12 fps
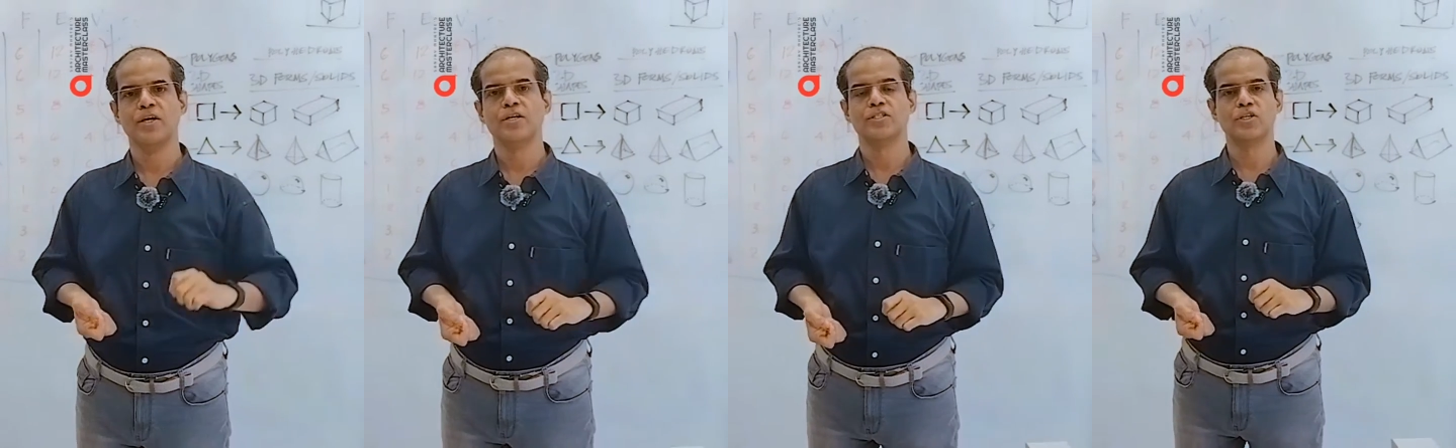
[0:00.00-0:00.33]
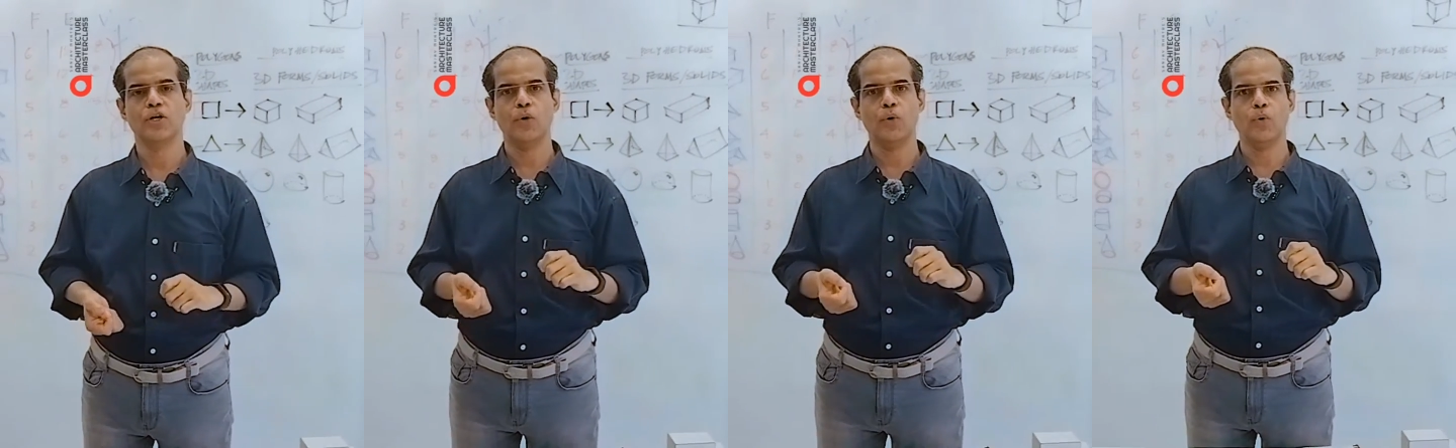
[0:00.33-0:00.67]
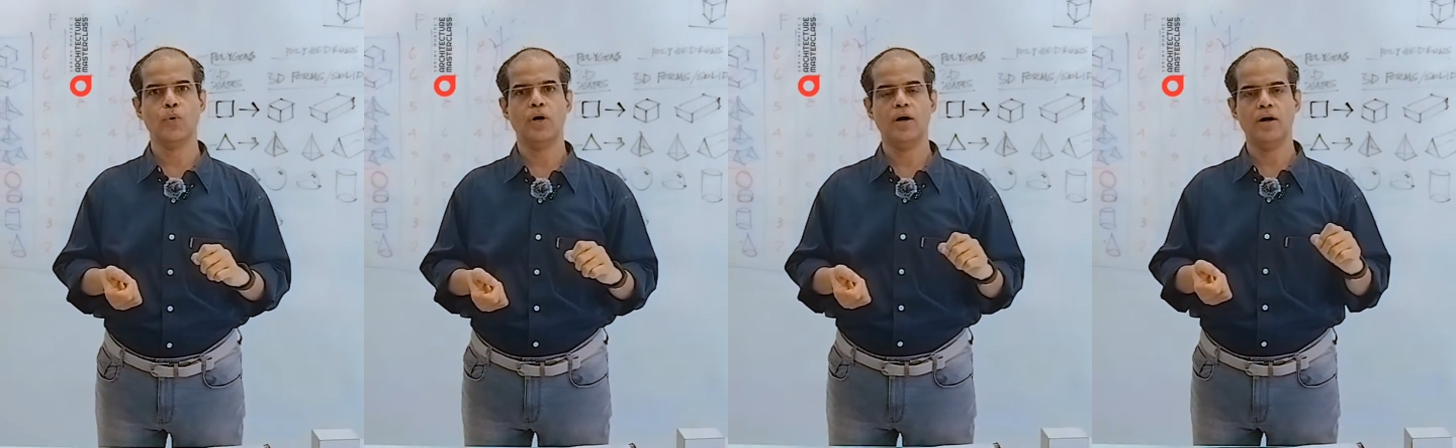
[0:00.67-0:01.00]

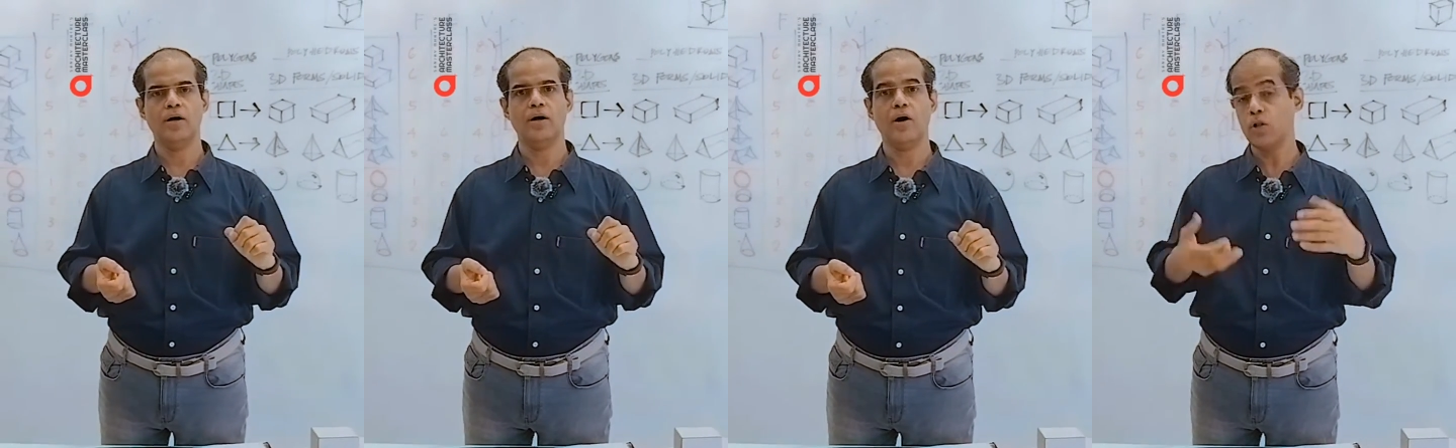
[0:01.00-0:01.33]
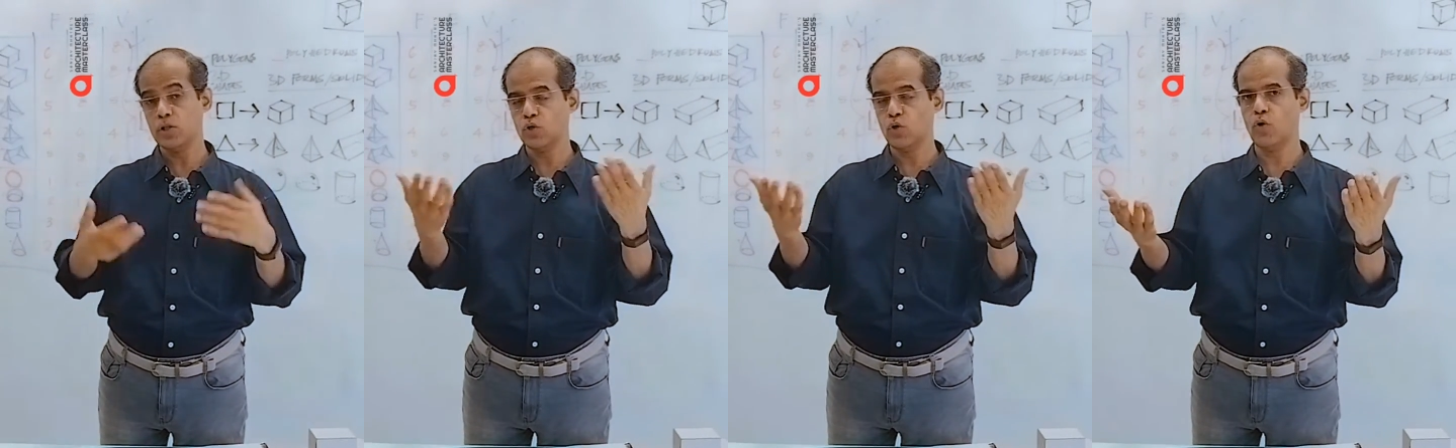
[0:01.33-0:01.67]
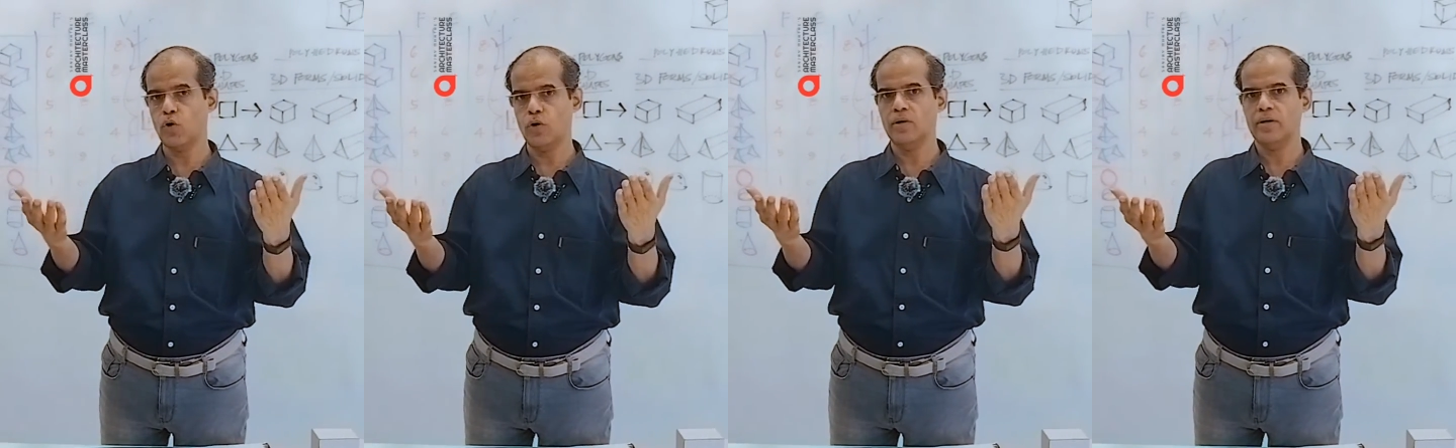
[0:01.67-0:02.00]
So
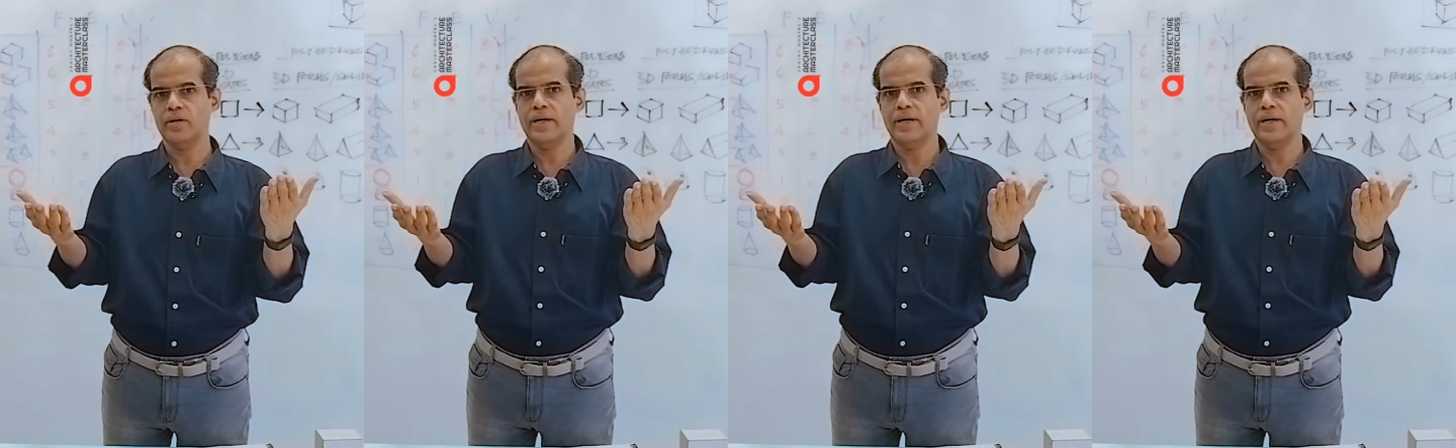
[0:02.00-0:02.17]
also,